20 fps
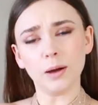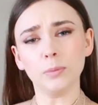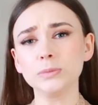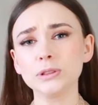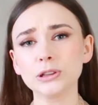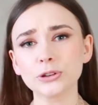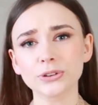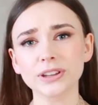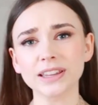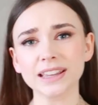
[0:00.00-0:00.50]

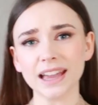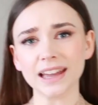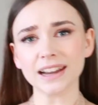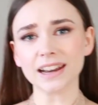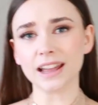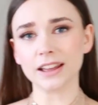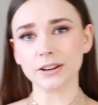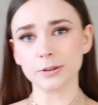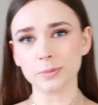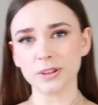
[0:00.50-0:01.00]
I'm looking at
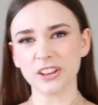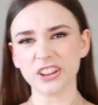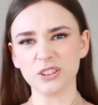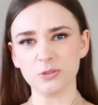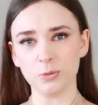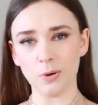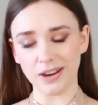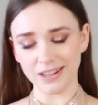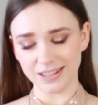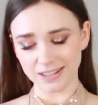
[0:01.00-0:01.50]
it and I'm like,
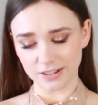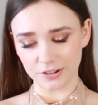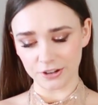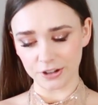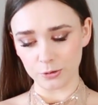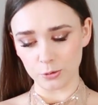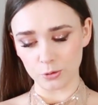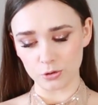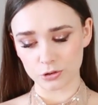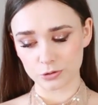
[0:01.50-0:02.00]
why did
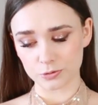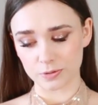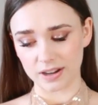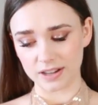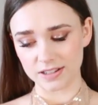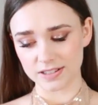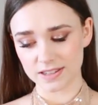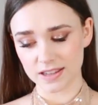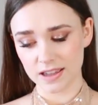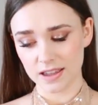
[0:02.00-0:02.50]
I order it?